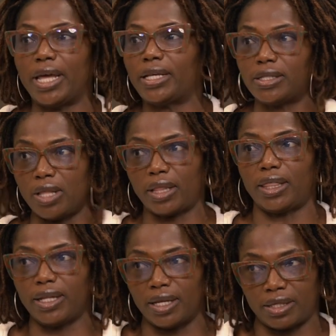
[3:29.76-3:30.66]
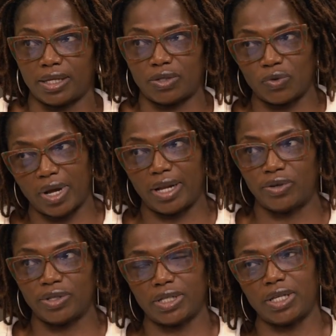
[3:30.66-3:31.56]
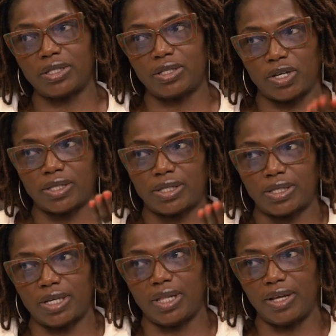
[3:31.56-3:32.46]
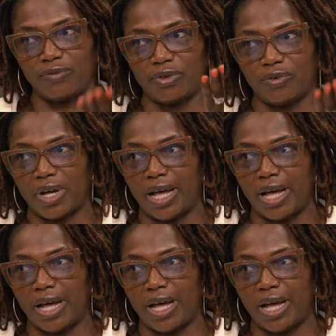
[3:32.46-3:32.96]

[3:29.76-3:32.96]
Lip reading: There is nothing that there's no calories. It's just the level of